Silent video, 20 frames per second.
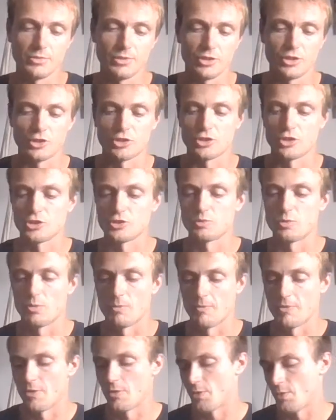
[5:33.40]
Couscous
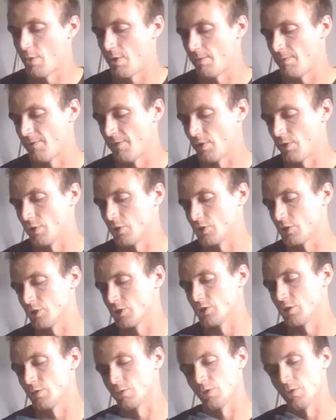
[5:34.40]
won't fill you up, but couscous
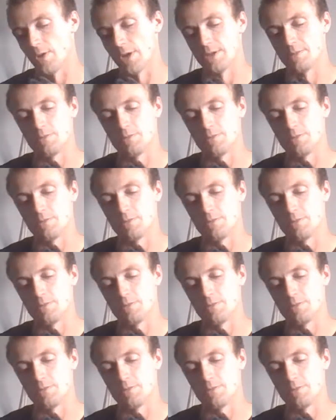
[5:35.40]
don't do this.